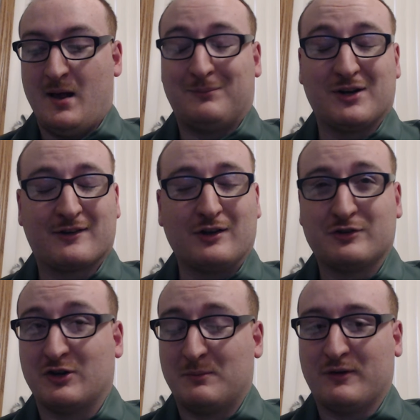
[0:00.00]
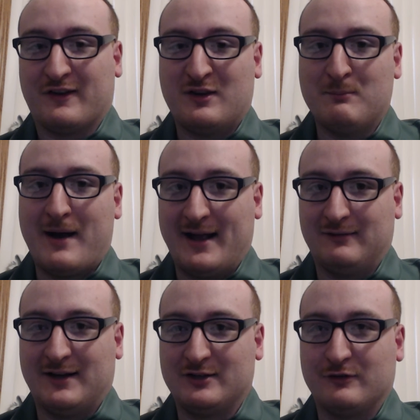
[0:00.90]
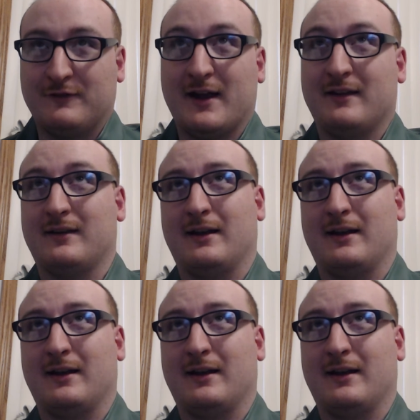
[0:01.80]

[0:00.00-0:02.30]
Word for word: but it's also going to put a smile on your face.